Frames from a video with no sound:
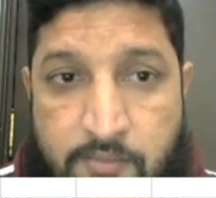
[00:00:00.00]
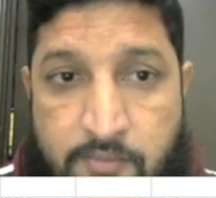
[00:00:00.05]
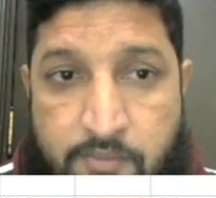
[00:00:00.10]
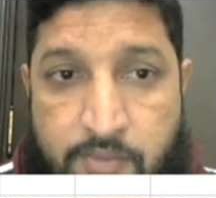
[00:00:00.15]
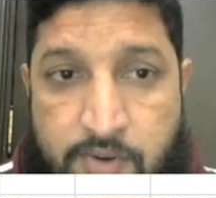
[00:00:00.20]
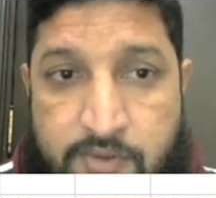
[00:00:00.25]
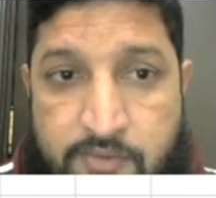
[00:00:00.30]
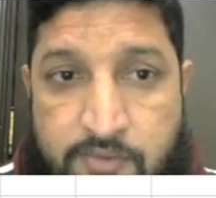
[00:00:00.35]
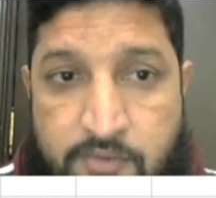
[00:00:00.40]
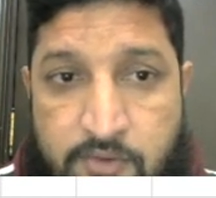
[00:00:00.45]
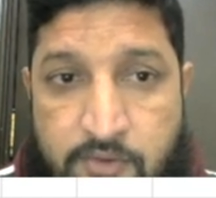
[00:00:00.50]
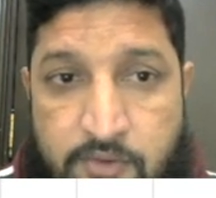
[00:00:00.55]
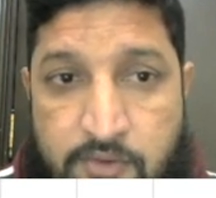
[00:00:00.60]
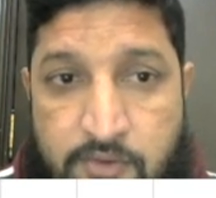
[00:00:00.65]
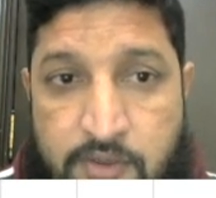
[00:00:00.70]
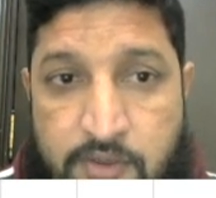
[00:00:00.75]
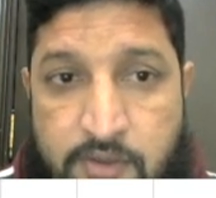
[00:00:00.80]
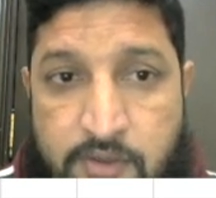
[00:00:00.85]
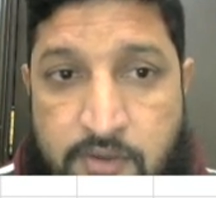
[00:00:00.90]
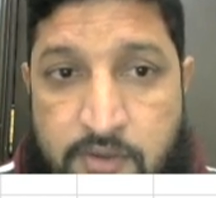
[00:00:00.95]
press on
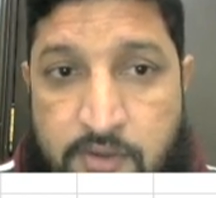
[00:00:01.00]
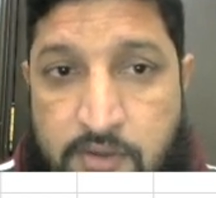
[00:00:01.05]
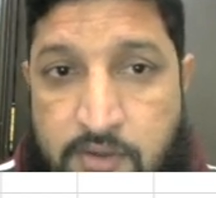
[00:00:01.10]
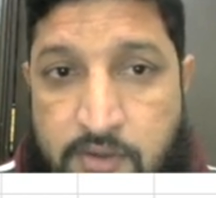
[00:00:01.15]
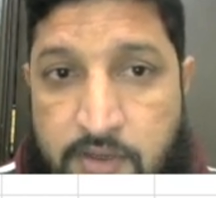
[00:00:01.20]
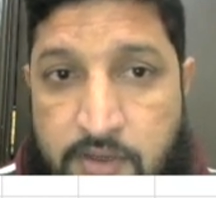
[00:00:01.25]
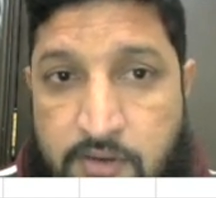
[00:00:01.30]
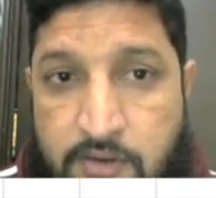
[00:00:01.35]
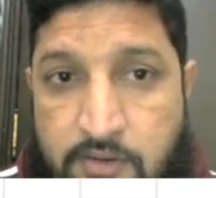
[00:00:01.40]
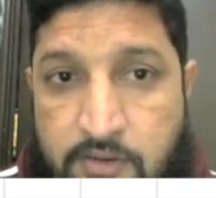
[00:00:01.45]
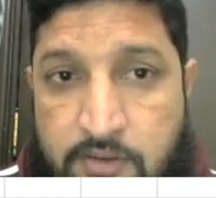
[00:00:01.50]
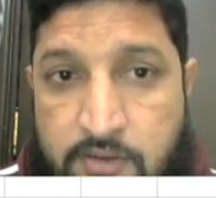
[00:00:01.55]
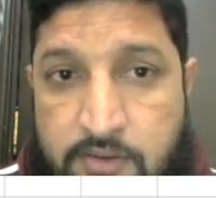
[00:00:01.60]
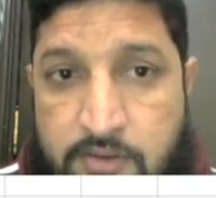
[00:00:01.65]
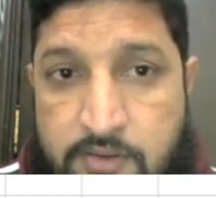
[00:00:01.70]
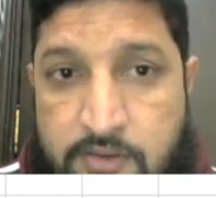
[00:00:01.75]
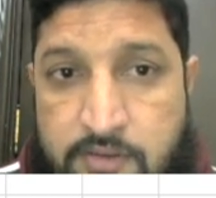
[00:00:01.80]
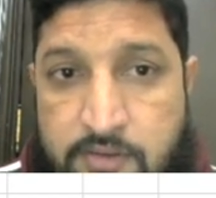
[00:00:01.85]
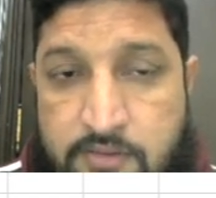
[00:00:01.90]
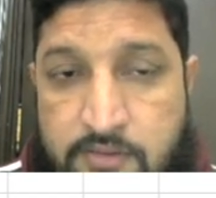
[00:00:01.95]
here, click on
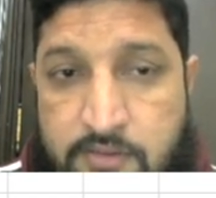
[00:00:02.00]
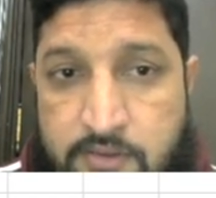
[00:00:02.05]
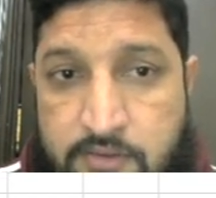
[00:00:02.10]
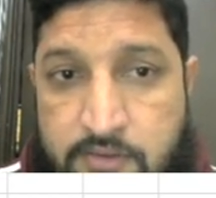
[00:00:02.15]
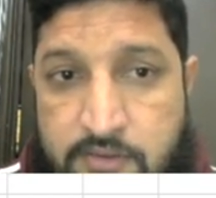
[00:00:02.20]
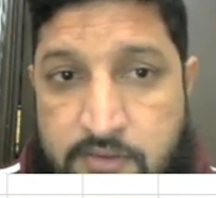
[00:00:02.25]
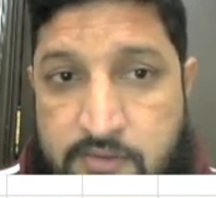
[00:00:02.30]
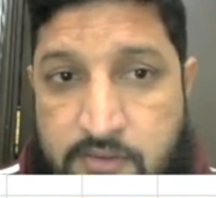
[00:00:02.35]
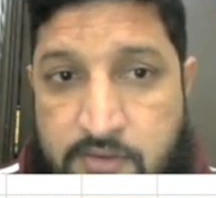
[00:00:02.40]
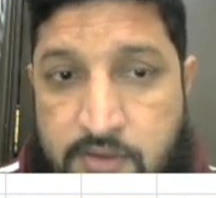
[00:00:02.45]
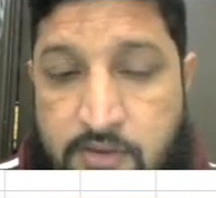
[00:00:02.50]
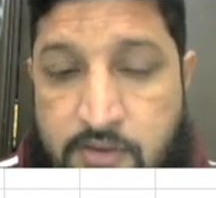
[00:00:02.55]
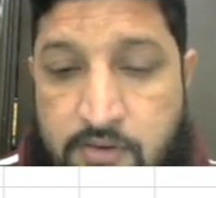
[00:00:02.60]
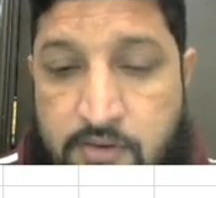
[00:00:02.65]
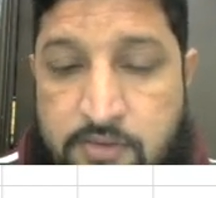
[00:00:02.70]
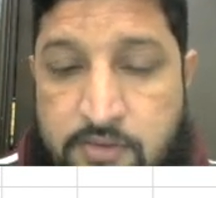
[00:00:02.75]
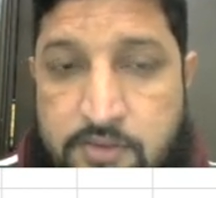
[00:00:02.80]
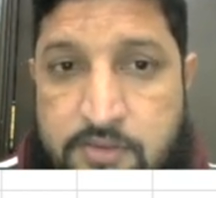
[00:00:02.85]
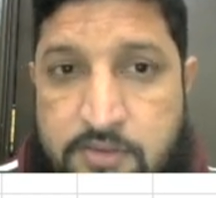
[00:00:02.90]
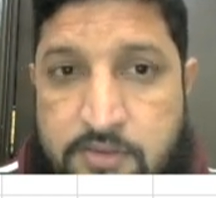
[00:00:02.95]
this, just click
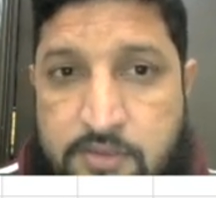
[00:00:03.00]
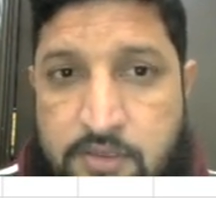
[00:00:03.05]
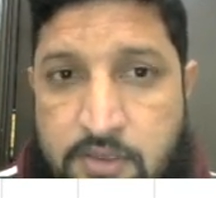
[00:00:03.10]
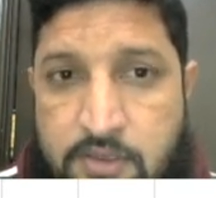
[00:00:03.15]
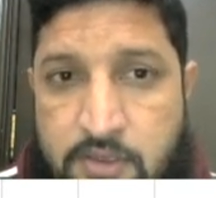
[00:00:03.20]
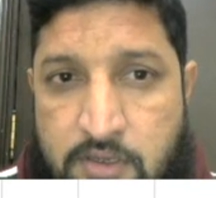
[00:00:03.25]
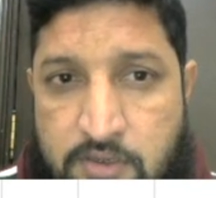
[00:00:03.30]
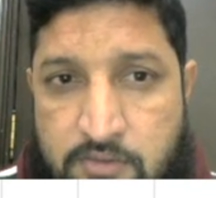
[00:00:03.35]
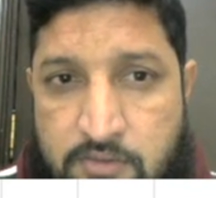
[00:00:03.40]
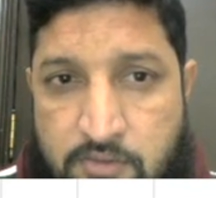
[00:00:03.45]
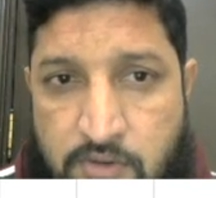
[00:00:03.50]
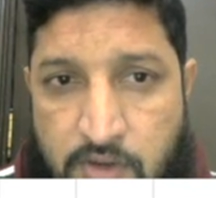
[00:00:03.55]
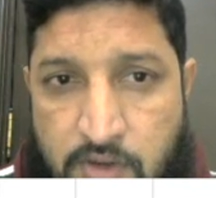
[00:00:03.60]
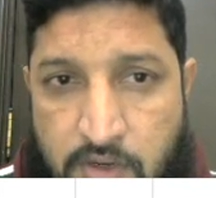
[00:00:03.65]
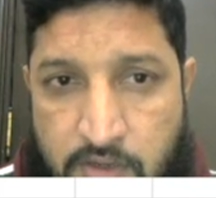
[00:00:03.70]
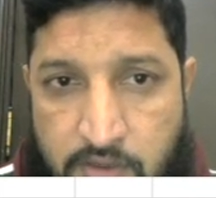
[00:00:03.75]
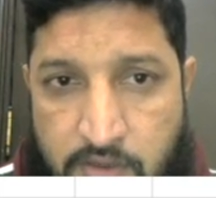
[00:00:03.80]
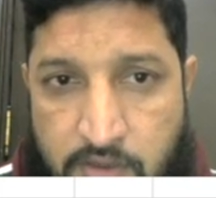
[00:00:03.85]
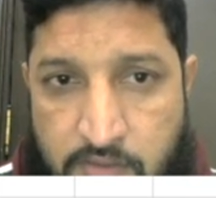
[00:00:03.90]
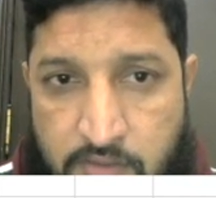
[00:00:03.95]
on this. So
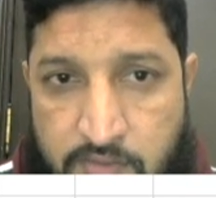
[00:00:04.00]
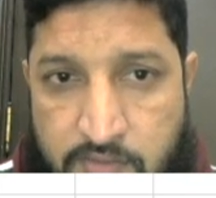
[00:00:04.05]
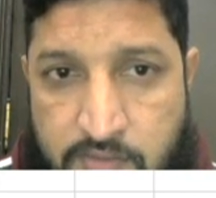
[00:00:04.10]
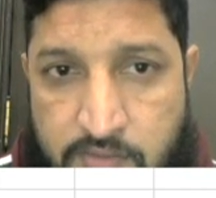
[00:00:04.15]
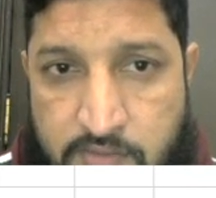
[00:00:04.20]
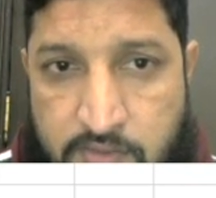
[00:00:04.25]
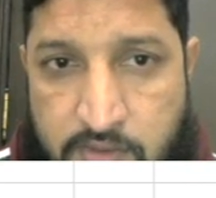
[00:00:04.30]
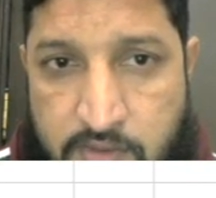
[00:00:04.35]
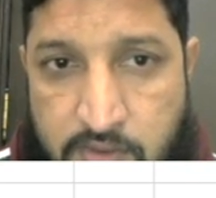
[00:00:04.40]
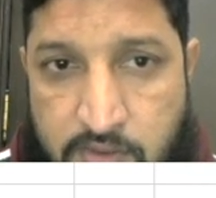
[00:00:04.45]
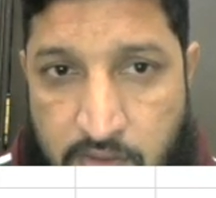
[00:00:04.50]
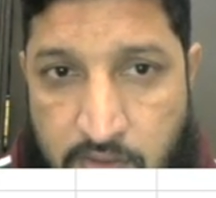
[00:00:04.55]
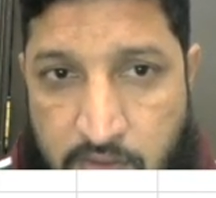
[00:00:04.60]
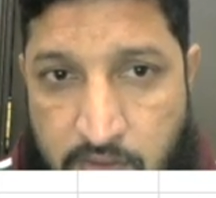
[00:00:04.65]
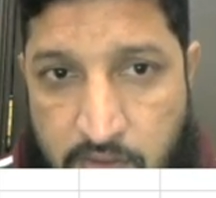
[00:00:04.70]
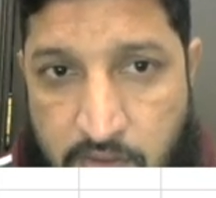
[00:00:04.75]
right now you will see,